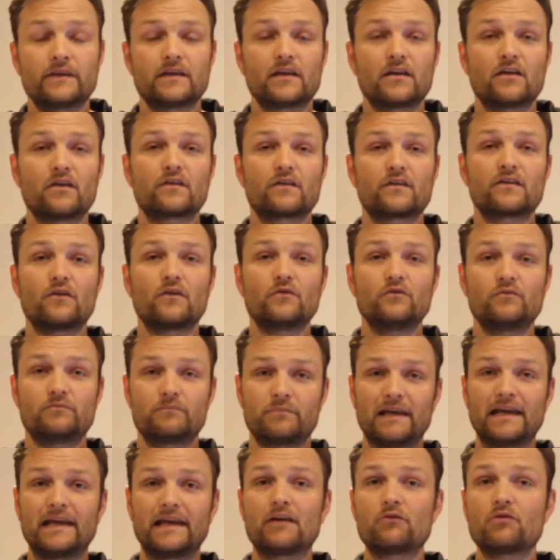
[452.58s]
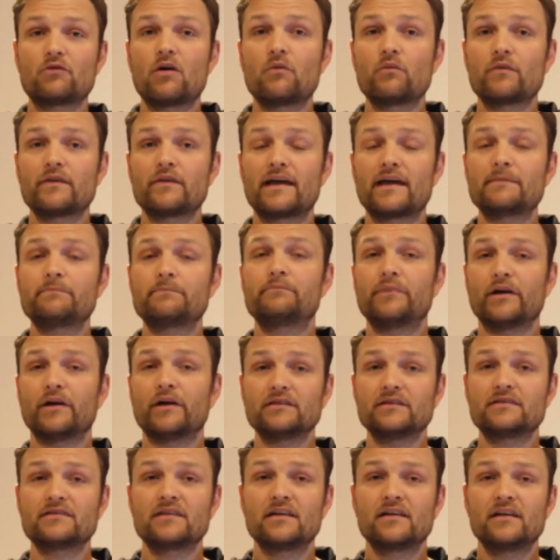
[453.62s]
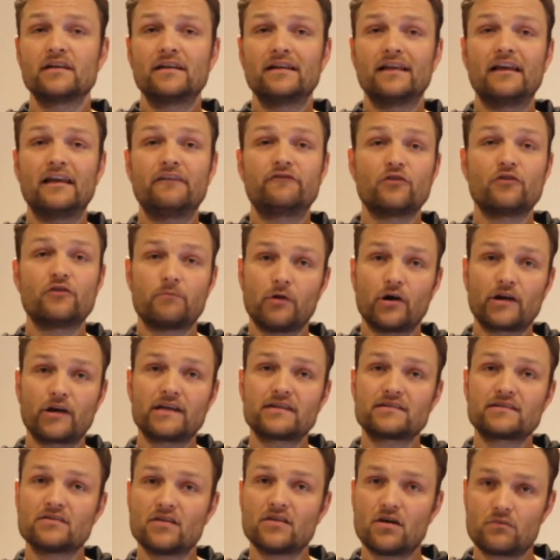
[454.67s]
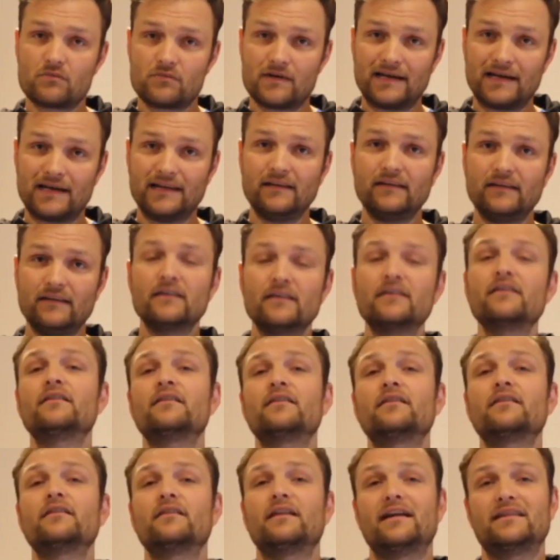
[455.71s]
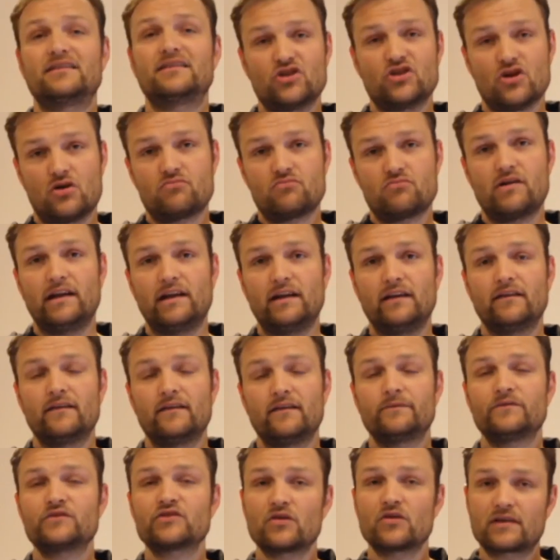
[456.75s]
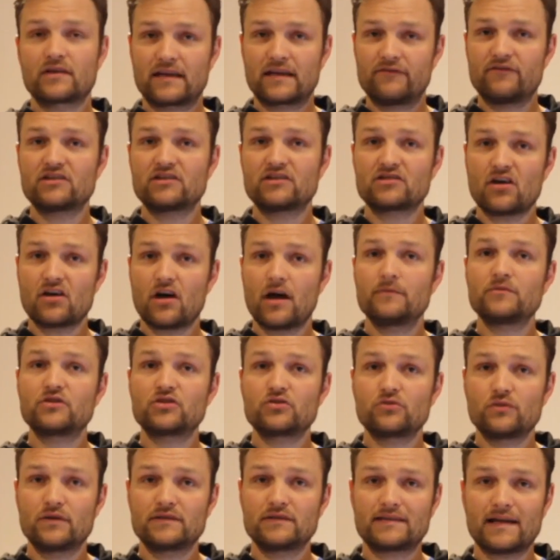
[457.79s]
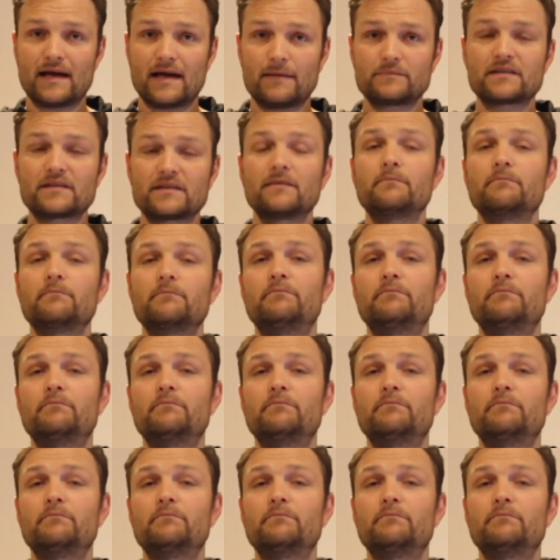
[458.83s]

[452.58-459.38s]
So play around with that, but if your body is not ready, it's not ready. So give it time to adapt.